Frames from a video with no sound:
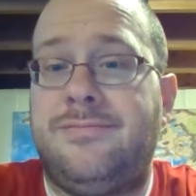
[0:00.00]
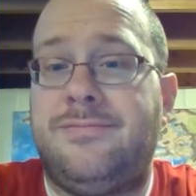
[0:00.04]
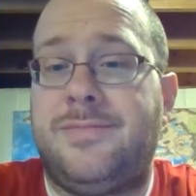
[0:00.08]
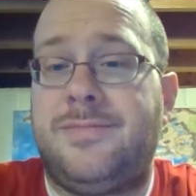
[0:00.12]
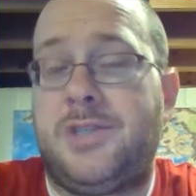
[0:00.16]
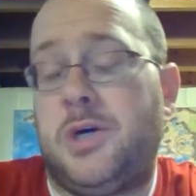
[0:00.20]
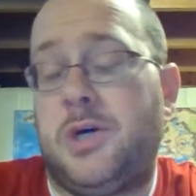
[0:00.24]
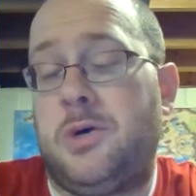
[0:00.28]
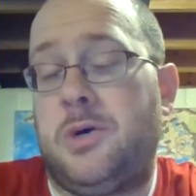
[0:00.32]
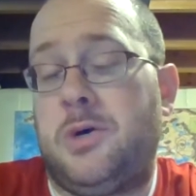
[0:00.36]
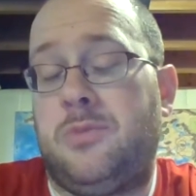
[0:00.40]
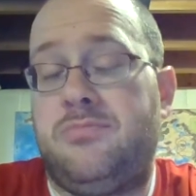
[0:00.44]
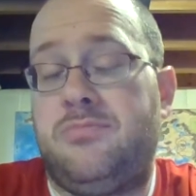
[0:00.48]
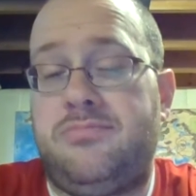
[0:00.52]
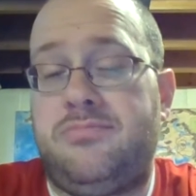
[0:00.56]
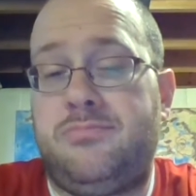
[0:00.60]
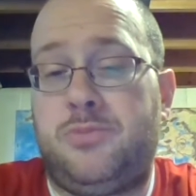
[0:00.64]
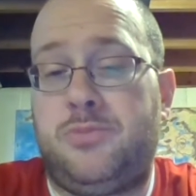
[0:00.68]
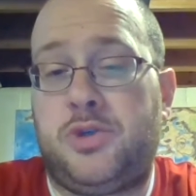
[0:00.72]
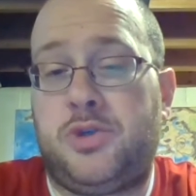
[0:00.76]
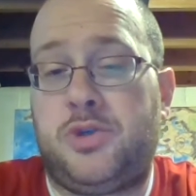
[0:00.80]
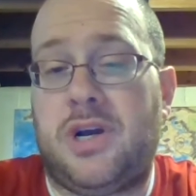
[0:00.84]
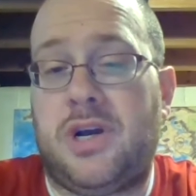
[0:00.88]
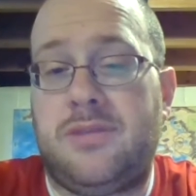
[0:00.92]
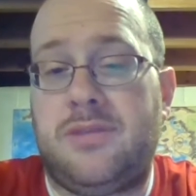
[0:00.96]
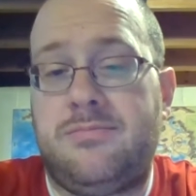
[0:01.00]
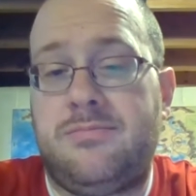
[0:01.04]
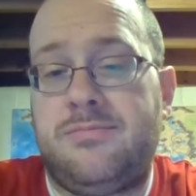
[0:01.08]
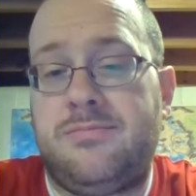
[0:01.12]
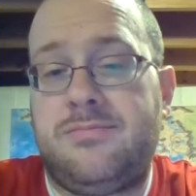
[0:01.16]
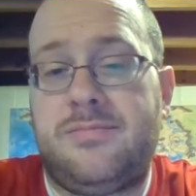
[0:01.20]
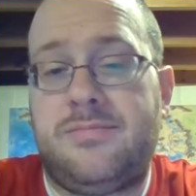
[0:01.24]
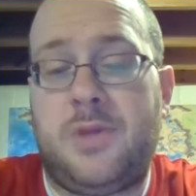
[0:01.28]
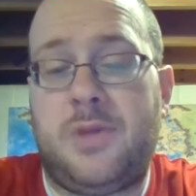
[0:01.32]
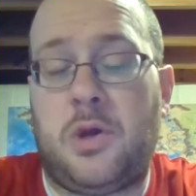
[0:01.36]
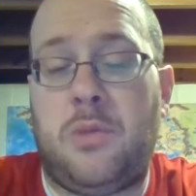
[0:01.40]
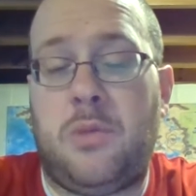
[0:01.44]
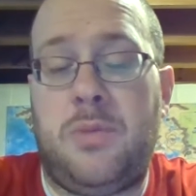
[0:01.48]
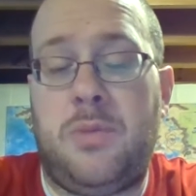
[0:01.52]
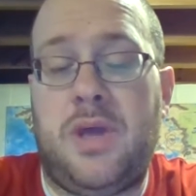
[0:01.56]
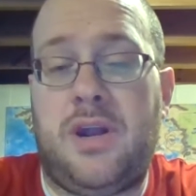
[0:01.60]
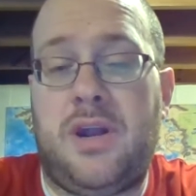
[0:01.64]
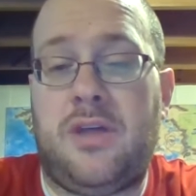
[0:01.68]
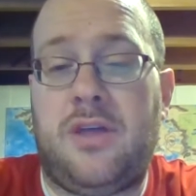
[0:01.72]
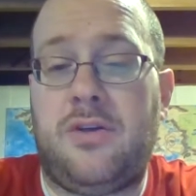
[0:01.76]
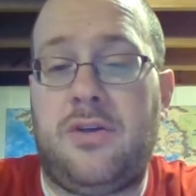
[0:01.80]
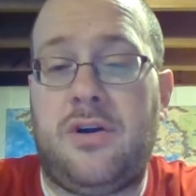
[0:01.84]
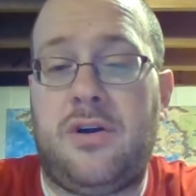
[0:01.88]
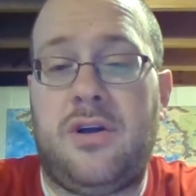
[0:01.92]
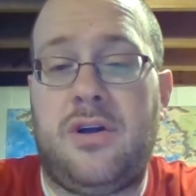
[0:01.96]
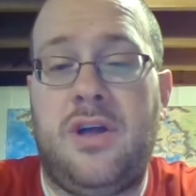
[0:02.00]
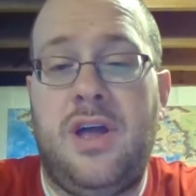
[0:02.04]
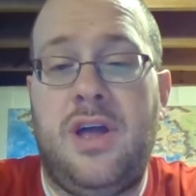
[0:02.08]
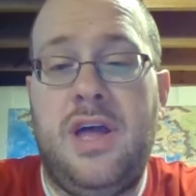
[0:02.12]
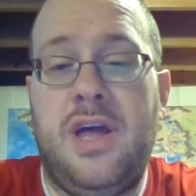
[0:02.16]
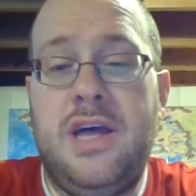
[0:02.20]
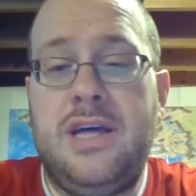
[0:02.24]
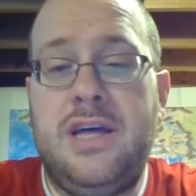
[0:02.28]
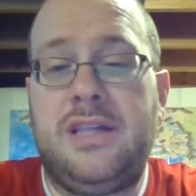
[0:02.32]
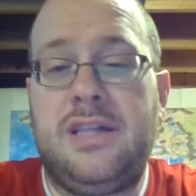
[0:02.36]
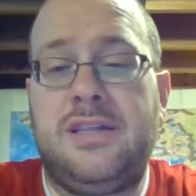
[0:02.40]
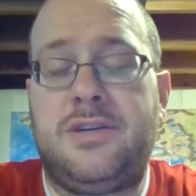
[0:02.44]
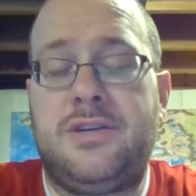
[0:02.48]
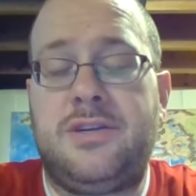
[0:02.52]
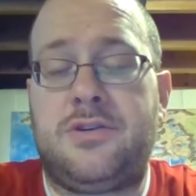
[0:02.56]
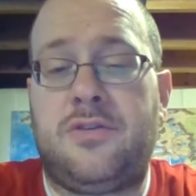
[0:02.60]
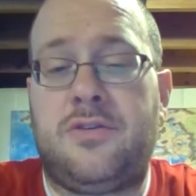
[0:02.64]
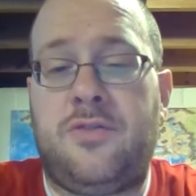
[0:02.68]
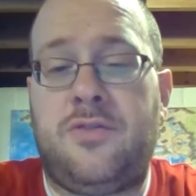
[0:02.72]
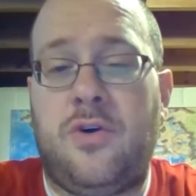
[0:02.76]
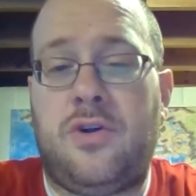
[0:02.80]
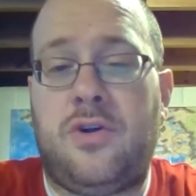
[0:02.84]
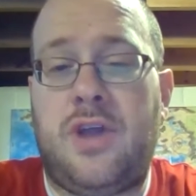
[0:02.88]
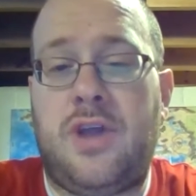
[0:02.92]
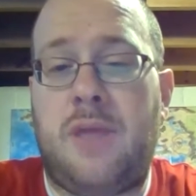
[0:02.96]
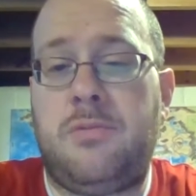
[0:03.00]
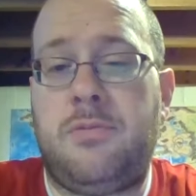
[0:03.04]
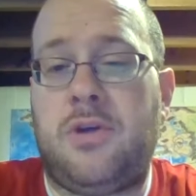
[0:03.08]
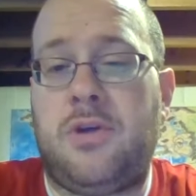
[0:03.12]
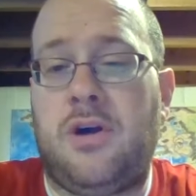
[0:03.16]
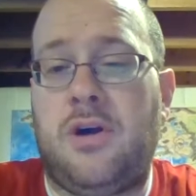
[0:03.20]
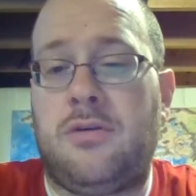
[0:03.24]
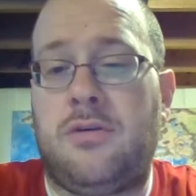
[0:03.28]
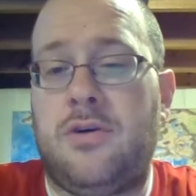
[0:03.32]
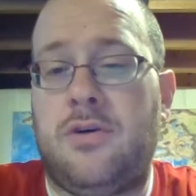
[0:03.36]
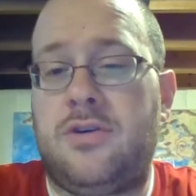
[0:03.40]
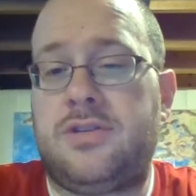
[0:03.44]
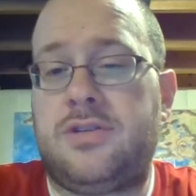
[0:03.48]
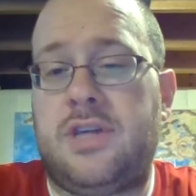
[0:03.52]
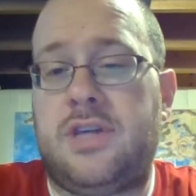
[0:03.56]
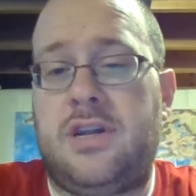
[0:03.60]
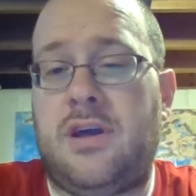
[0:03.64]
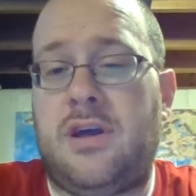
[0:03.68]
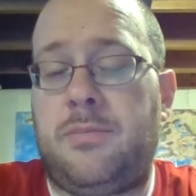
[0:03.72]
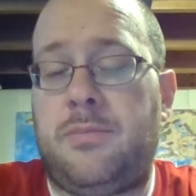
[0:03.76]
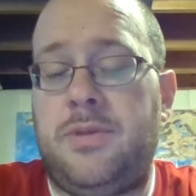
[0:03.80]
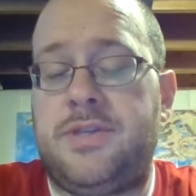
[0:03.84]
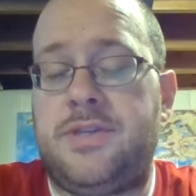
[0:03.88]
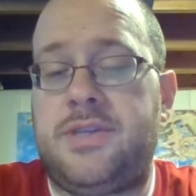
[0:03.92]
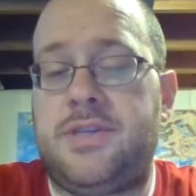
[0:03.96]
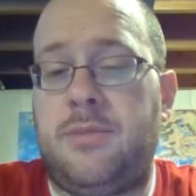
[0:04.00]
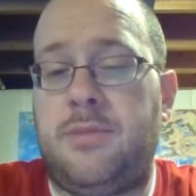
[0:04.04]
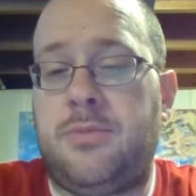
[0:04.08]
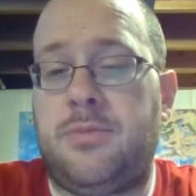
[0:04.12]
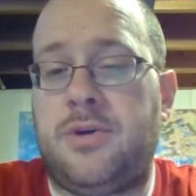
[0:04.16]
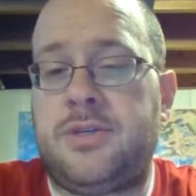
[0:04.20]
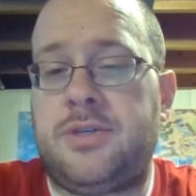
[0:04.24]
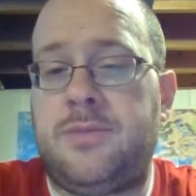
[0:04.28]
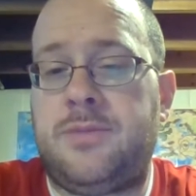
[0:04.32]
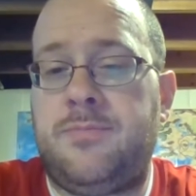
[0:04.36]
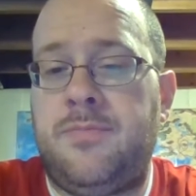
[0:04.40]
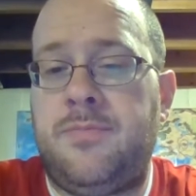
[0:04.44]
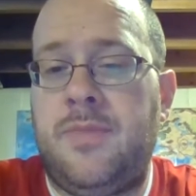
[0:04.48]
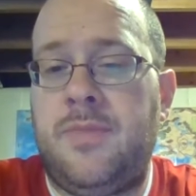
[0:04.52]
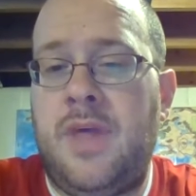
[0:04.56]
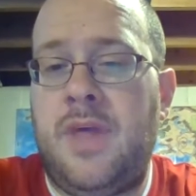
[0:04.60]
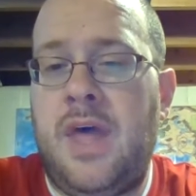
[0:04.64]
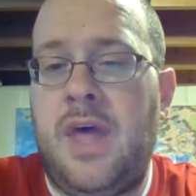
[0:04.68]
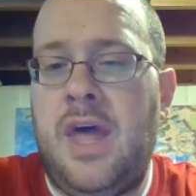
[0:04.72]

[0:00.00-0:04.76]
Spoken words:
So sure, there could be another lizard folk named Garurt and not be the same person.